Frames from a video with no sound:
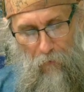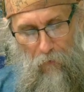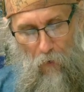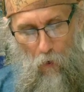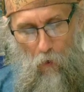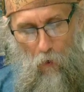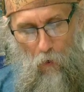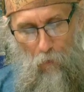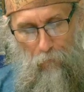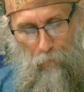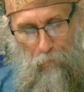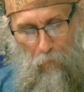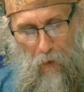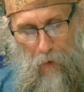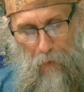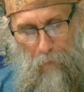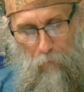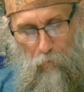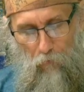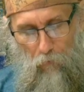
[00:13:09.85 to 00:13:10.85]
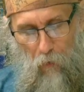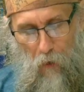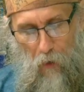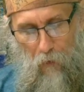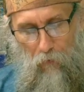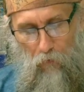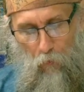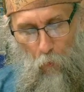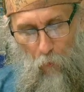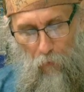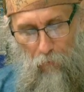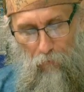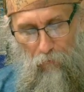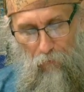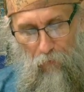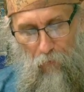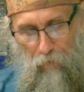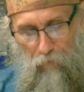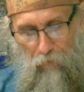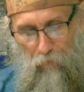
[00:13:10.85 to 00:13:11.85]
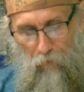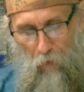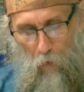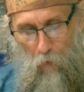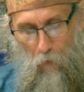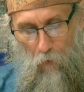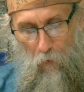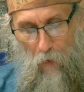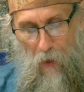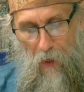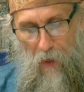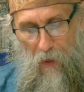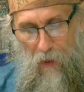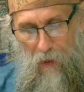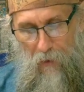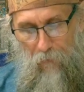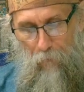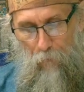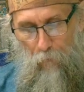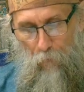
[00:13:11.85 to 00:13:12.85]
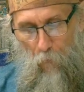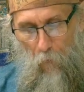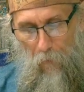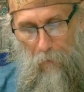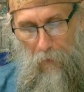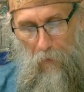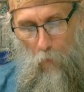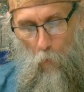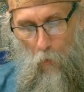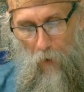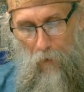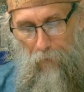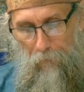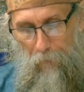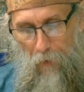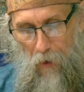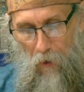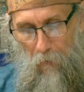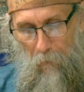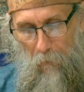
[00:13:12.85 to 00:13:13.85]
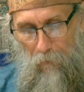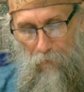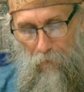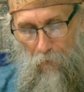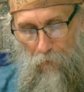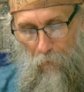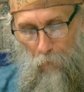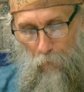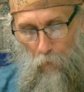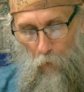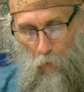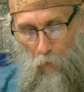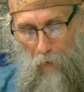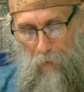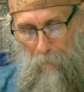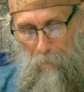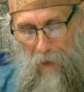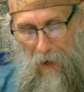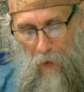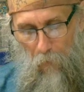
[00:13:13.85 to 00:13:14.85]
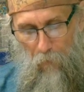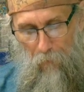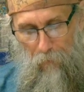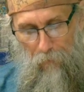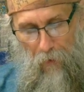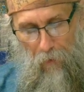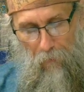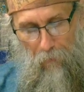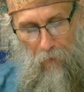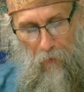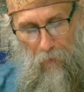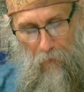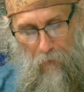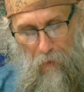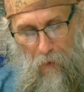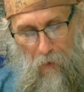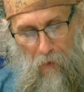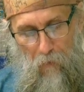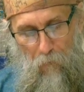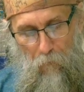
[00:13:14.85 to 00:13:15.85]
the whole frame drawn towards the soul and forming one realm under the ruling power therein